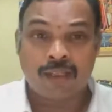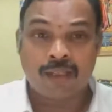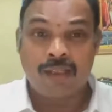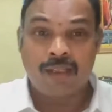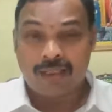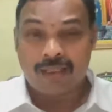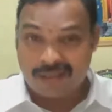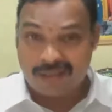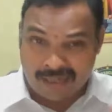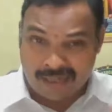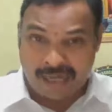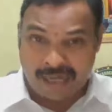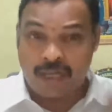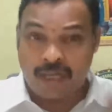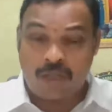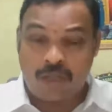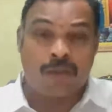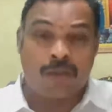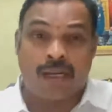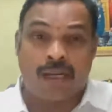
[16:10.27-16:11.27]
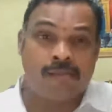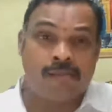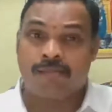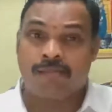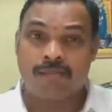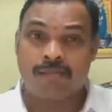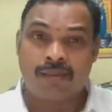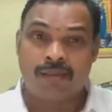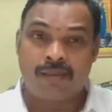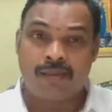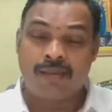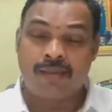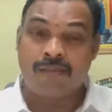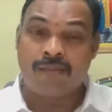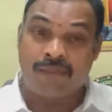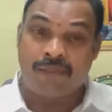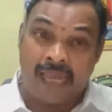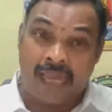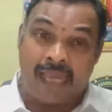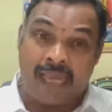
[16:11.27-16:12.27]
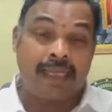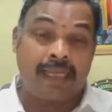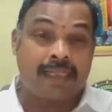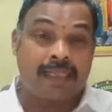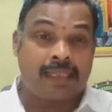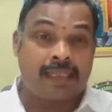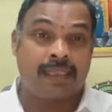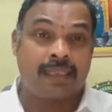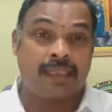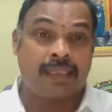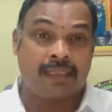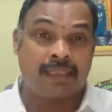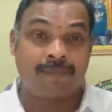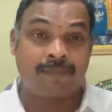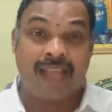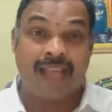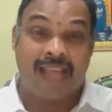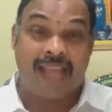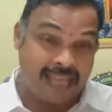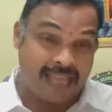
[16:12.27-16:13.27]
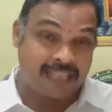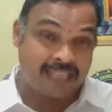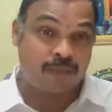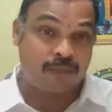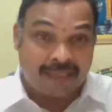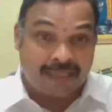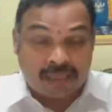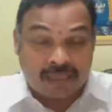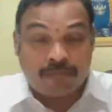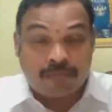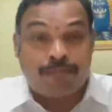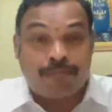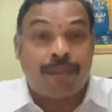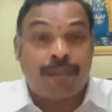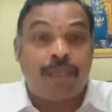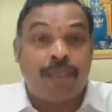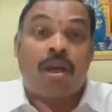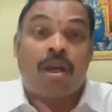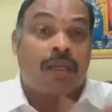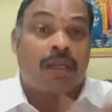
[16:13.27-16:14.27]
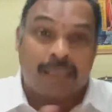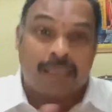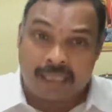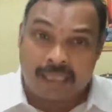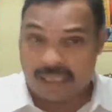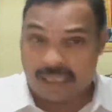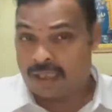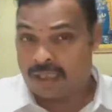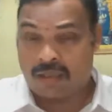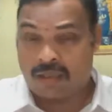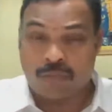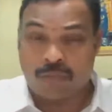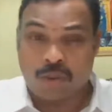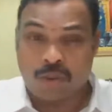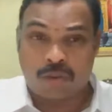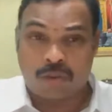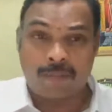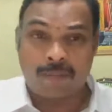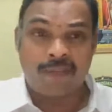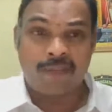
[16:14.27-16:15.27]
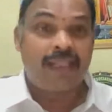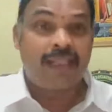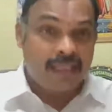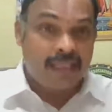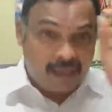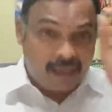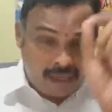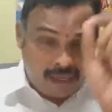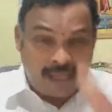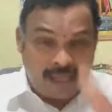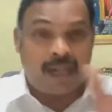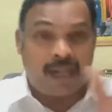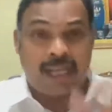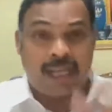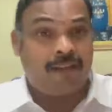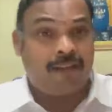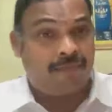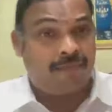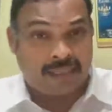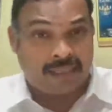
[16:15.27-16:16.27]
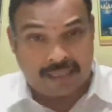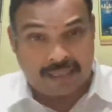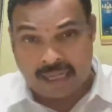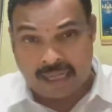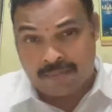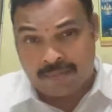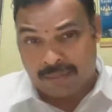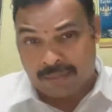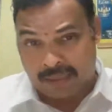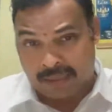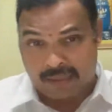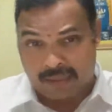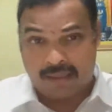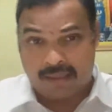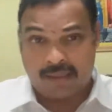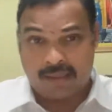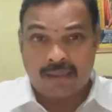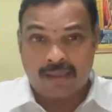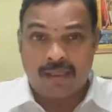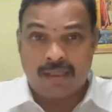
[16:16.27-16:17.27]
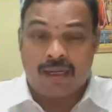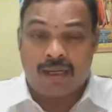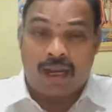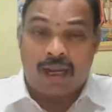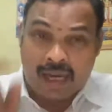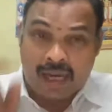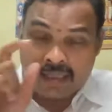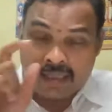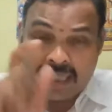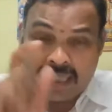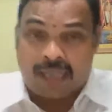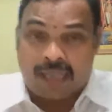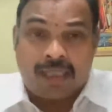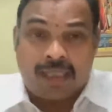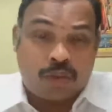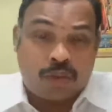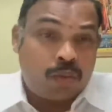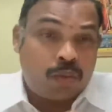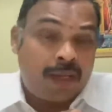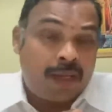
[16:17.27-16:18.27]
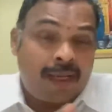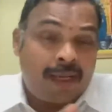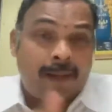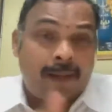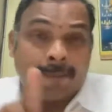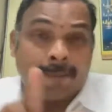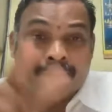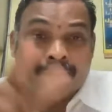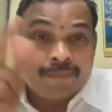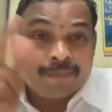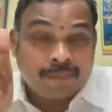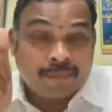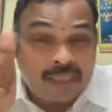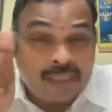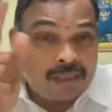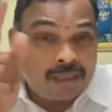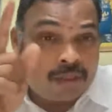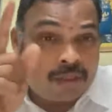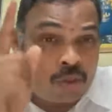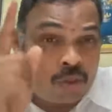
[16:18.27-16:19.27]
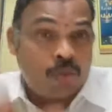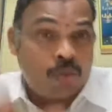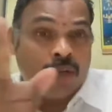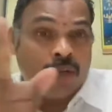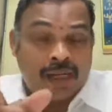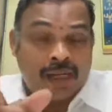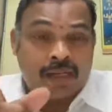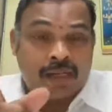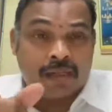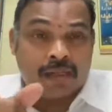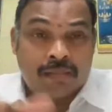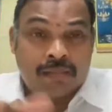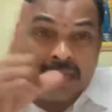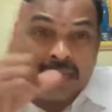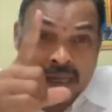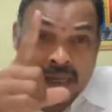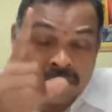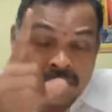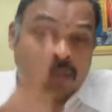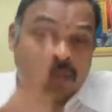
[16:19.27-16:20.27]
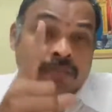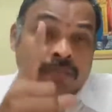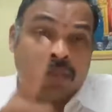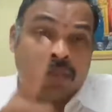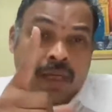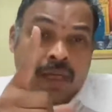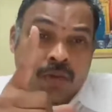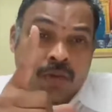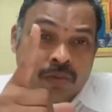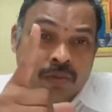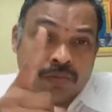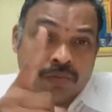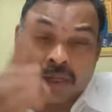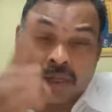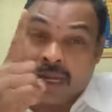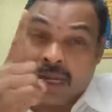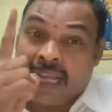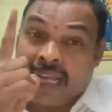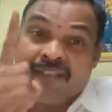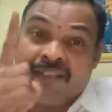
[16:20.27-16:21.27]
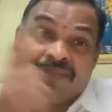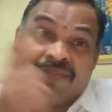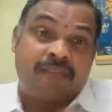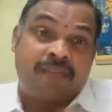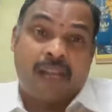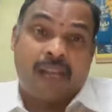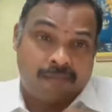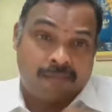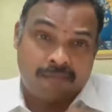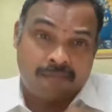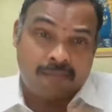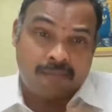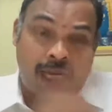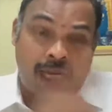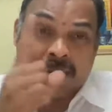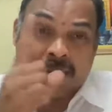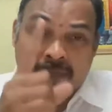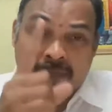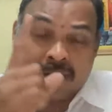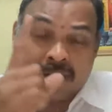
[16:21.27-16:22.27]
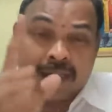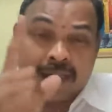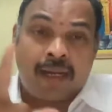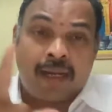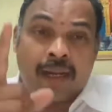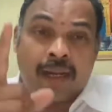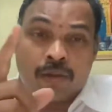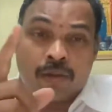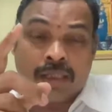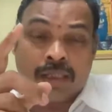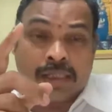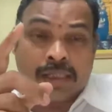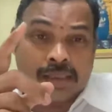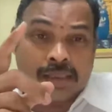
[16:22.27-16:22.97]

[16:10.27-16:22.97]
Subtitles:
Try to give various aspects beyond the textbook, real life examples, and that is where the student will remember you for a lifetime. I'm telling you this,